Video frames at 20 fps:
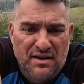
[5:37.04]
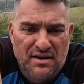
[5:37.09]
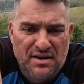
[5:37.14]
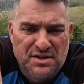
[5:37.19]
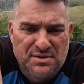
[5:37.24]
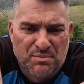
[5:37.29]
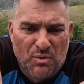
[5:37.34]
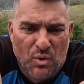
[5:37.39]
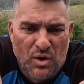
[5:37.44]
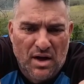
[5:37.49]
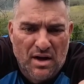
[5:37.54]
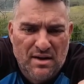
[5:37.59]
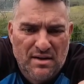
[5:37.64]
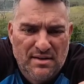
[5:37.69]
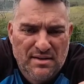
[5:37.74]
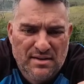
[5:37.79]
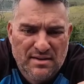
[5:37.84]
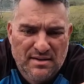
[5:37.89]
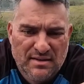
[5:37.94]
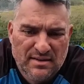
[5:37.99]
smaller.
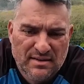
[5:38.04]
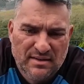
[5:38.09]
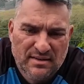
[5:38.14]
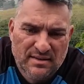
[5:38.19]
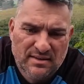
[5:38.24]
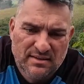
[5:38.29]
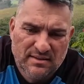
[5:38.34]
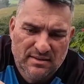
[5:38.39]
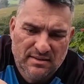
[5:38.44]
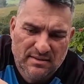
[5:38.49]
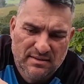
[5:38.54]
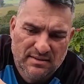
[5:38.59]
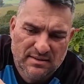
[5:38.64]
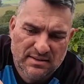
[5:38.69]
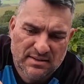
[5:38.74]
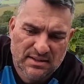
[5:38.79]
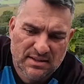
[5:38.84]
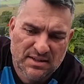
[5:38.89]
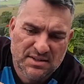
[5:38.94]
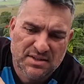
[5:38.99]

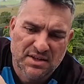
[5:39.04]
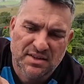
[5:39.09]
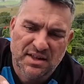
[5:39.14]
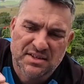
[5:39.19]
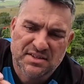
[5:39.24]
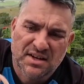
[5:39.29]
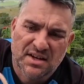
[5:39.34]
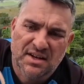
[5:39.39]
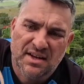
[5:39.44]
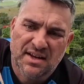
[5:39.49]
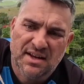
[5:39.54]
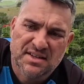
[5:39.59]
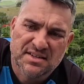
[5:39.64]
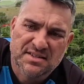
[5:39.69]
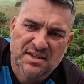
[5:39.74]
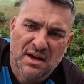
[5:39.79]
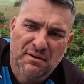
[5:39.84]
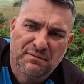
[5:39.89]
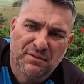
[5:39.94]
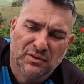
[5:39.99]
So that's going to get
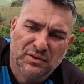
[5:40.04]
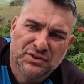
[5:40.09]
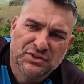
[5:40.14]
snaffled.